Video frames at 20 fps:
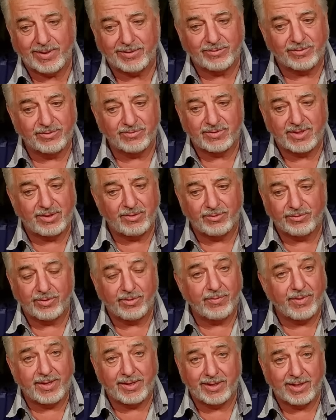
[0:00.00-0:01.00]
about those. I don't
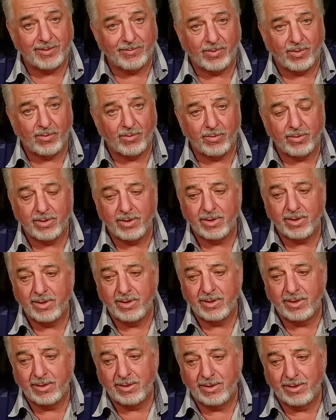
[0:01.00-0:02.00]
know that ammo.
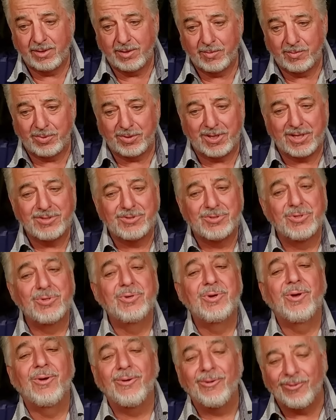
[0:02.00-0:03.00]
But I
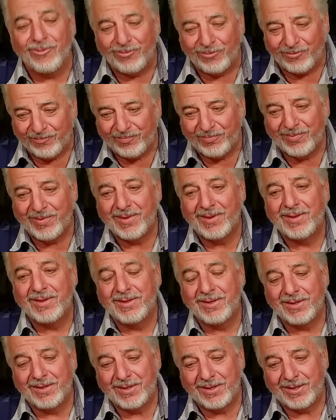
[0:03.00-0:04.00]
do know
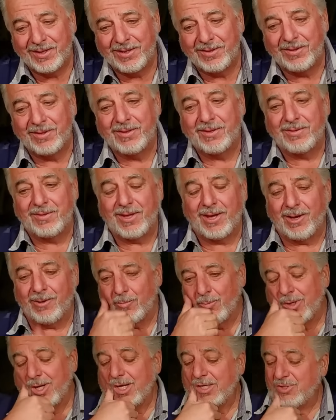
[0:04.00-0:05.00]

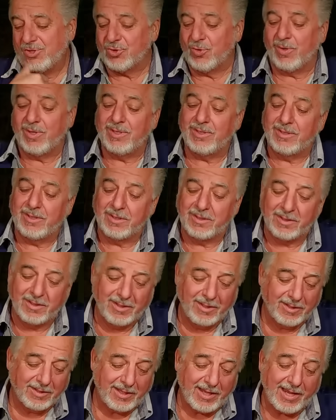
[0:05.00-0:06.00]
that when I joined
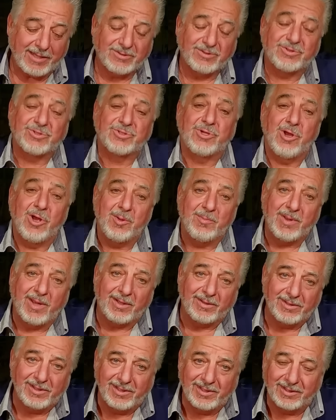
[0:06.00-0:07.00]
Cactus
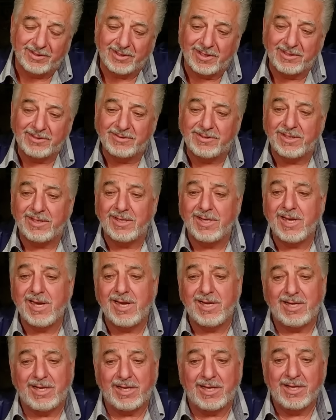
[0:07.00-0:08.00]
Combat League in
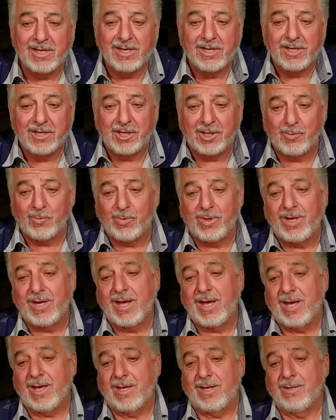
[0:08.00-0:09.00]
1980, and we
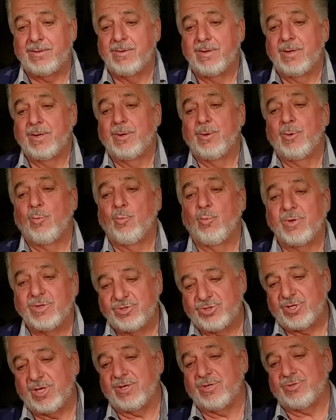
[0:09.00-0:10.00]
had
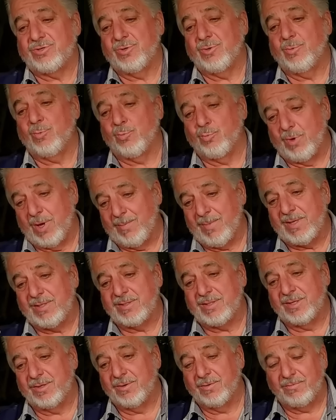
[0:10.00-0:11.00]
Winchester,
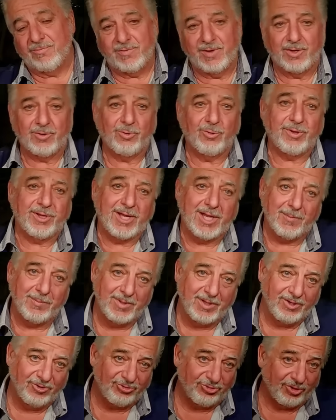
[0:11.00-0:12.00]
Remington, or Federal
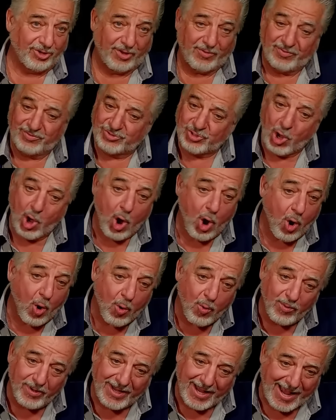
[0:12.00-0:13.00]
ammunition. That's
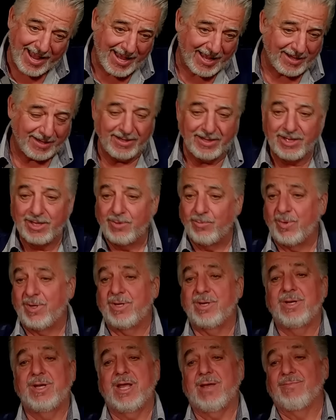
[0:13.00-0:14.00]
all we had.
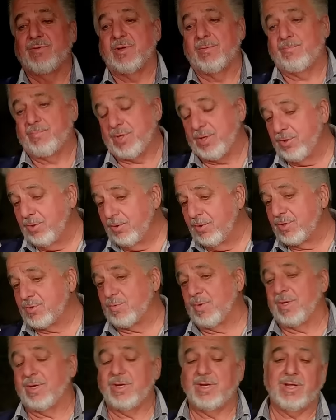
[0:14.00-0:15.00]
We didn't have
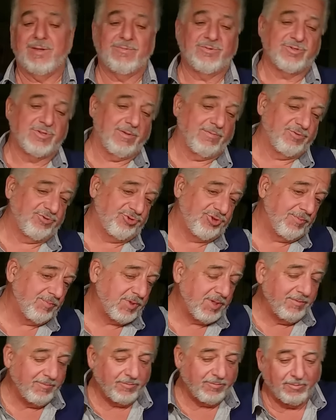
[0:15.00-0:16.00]
computers. We didn't have stuff
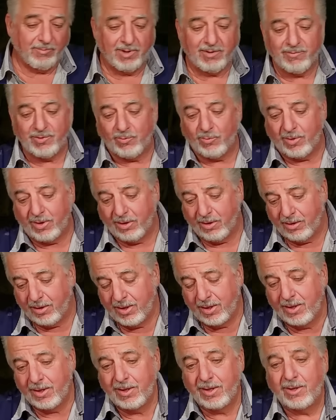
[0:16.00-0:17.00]
shipped in from everywhere.
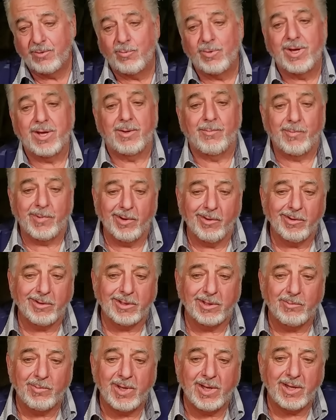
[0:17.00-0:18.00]
We had
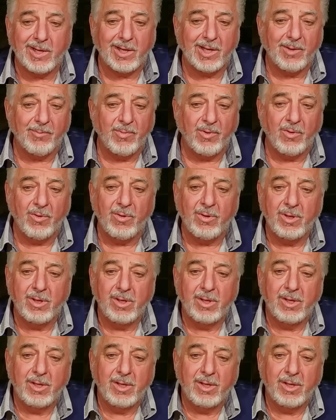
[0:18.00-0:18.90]
American-made ammo.